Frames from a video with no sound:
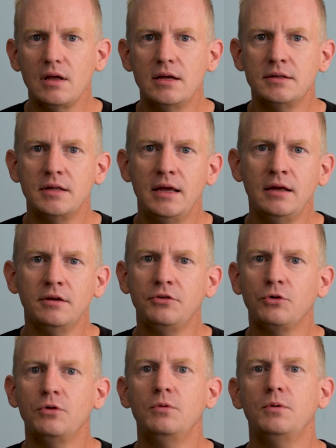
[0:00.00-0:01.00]
And English
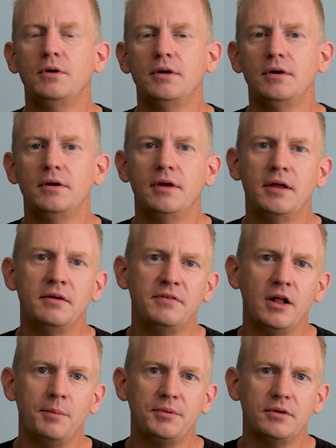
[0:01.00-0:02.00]
grew and
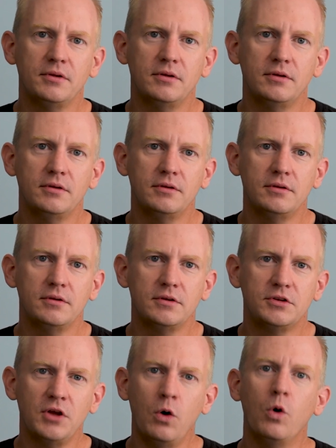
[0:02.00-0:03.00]
developed
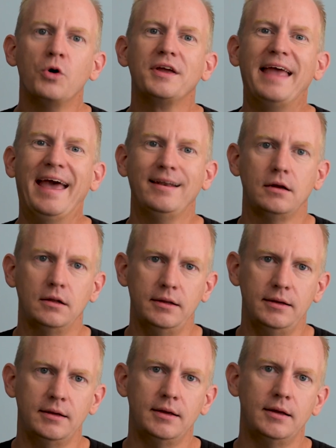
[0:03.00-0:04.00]
so
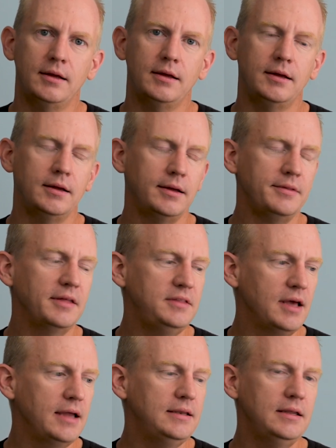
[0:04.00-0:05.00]
organically that
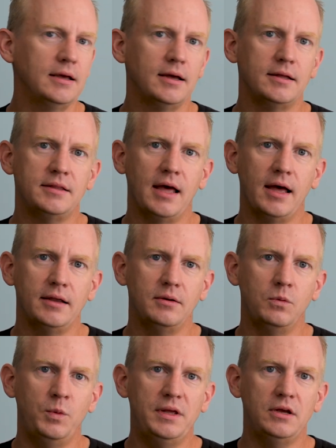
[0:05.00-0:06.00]
the idea that
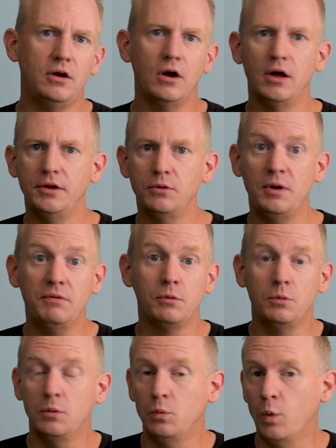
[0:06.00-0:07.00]
we could or
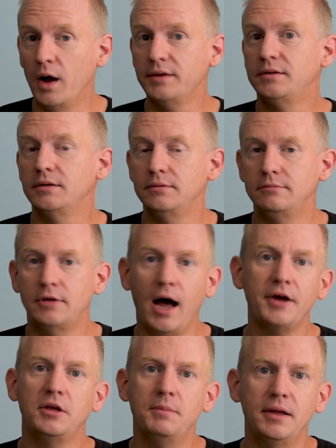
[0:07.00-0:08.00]
even would want to
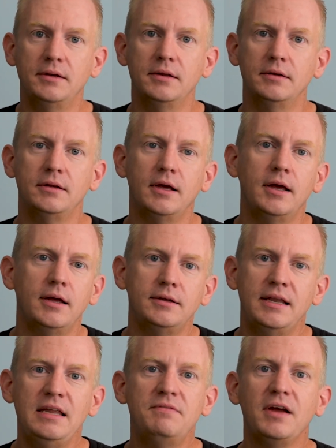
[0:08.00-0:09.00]
document it
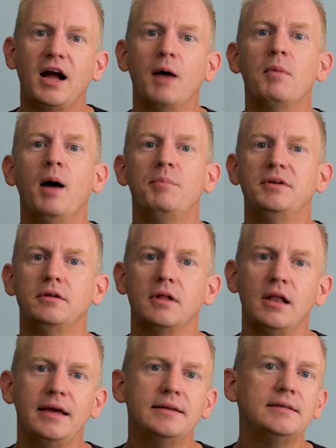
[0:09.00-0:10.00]
didn't even come up into the
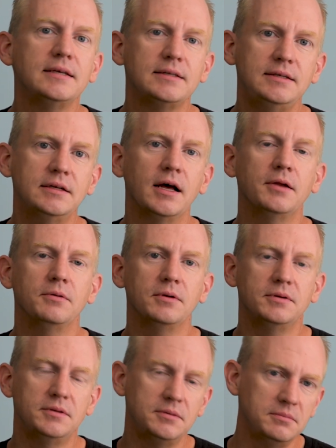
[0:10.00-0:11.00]
late
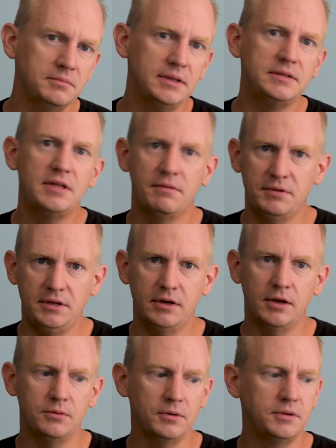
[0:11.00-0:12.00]
1600s and mid
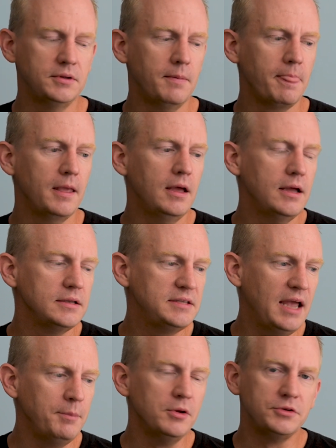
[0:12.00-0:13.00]
1700s.
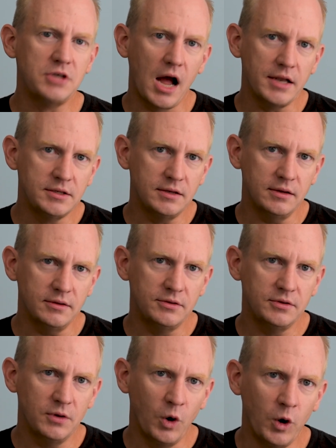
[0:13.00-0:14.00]
Samuel
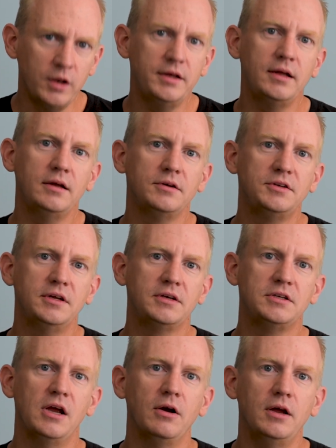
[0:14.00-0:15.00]
Johnson's early English
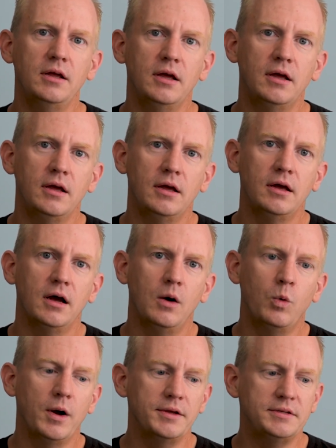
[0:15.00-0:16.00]
dictionary
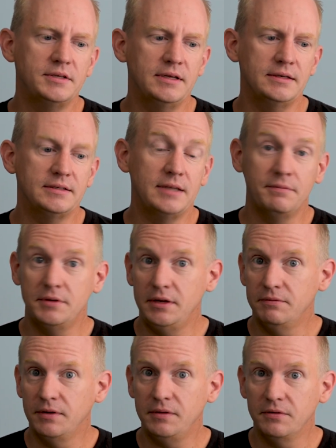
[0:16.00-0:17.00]
was in
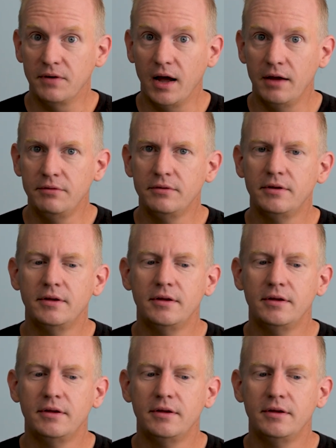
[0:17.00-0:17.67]
1755.